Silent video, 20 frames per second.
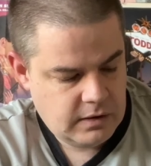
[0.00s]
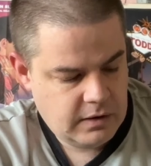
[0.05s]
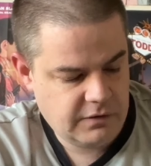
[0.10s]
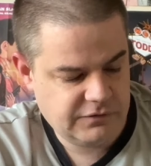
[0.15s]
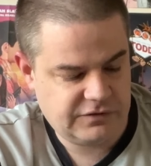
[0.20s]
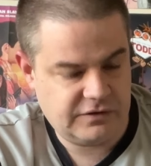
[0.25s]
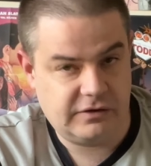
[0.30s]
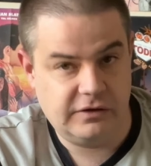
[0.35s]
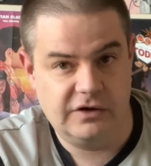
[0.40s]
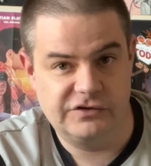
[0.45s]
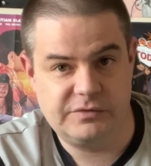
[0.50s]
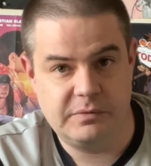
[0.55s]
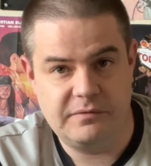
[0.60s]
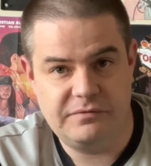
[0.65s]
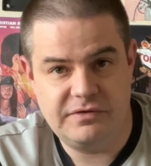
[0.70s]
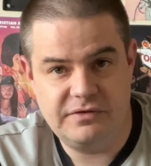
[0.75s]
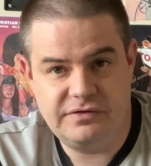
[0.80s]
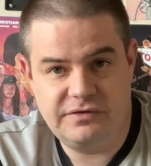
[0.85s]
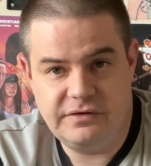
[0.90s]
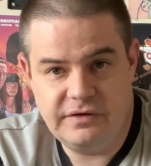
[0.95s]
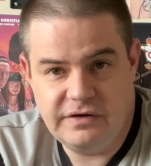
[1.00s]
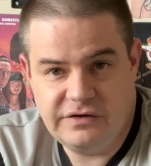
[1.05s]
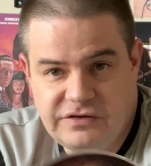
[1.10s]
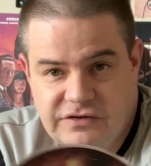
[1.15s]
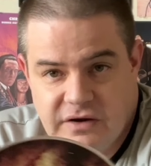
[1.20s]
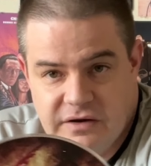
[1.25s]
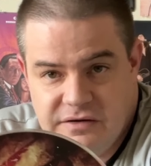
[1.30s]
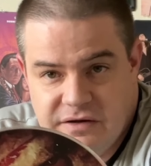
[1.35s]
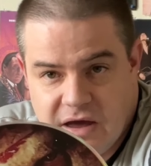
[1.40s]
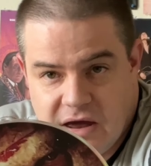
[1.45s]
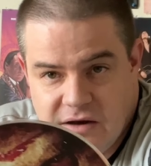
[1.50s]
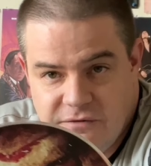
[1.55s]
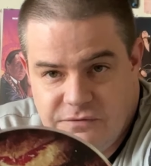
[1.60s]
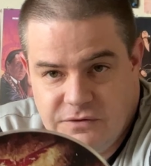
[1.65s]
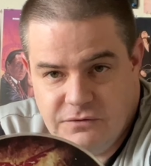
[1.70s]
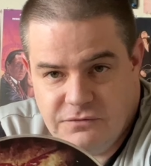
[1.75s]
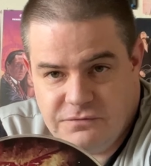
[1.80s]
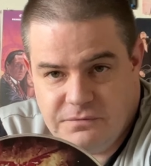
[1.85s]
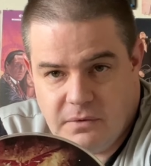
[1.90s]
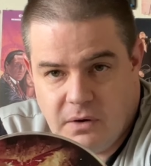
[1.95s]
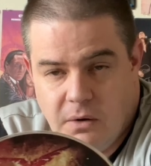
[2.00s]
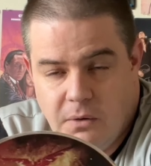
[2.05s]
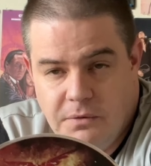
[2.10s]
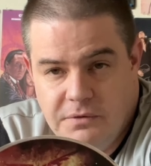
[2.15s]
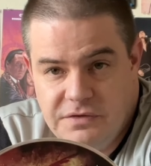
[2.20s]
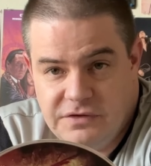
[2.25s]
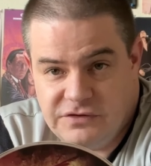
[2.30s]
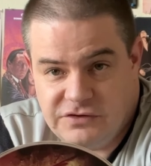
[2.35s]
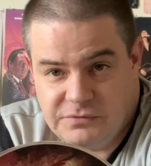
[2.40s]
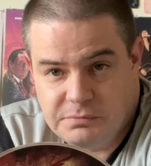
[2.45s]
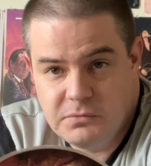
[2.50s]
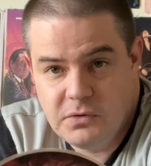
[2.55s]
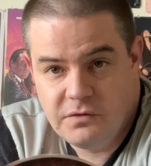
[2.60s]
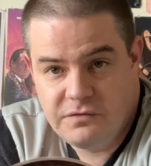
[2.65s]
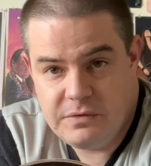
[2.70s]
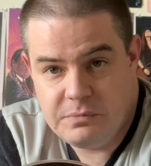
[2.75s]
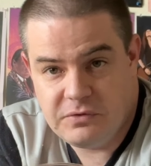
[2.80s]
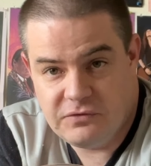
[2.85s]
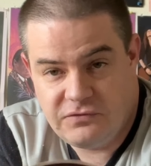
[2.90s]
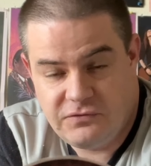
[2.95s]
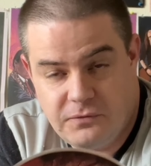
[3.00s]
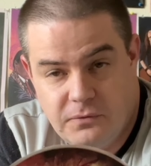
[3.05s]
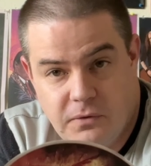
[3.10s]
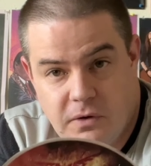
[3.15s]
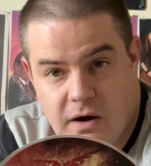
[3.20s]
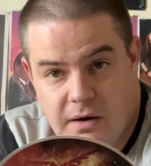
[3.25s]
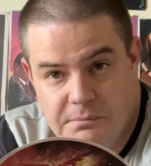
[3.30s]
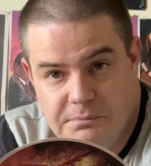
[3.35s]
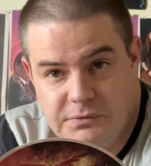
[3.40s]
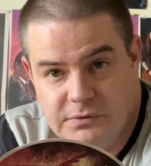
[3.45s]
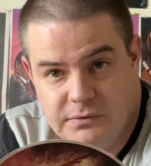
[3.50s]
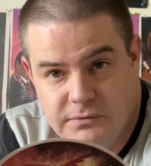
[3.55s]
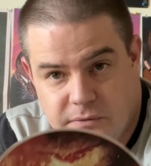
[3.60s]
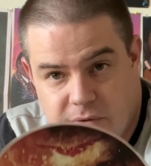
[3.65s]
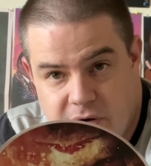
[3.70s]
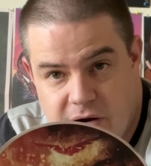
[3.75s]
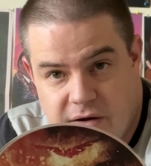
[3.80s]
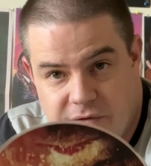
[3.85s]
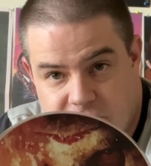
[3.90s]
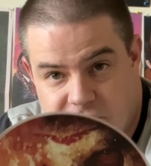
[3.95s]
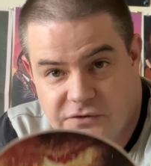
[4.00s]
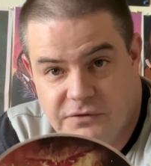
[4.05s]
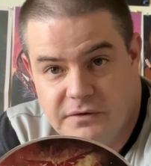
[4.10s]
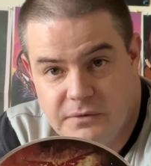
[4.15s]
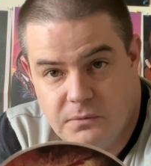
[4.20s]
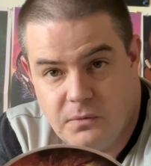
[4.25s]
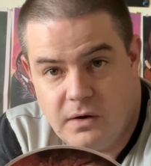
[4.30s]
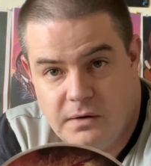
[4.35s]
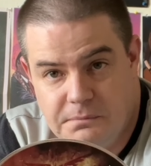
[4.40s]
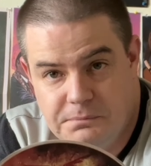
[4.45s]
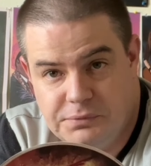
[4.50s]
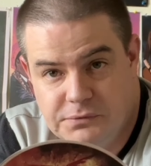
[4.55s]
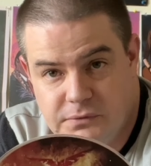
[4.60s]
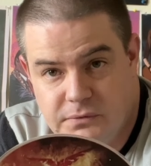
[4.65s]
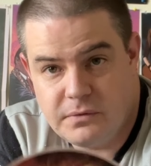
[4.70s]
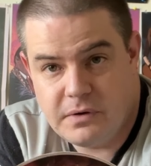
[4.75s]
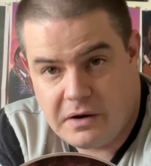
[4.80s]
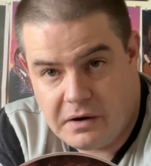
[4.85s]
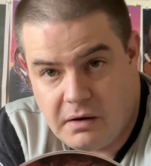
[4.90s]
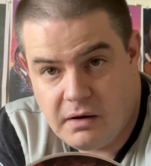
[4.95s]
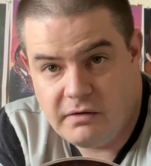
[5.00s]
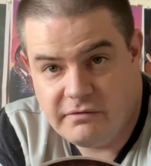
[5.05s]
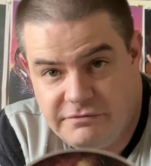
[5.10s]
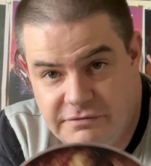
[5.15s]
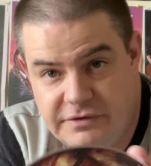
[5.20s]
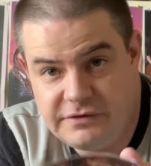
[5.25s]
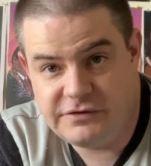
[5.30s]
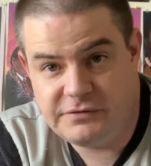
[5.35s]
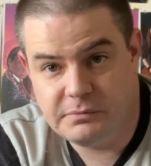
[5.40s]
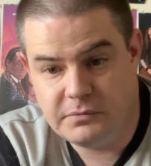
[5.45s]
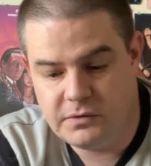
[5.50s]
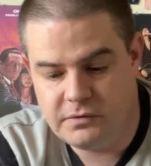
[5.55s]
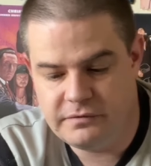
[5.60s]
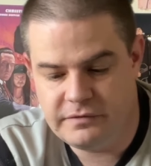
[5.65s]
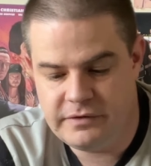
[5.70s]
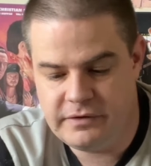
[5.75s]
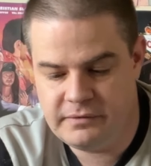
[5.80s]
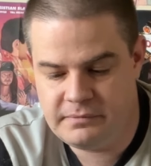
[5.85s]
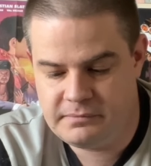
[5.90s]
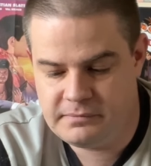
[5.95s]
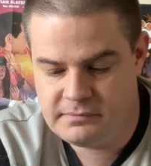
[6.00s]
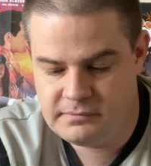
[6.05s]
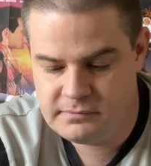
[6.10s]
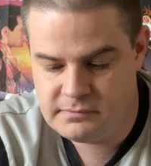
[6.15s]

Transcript: Here's a close-up of the disc. Again, if you've owned this movie before on Blu-ray, there's only one Blu-ray of this movie.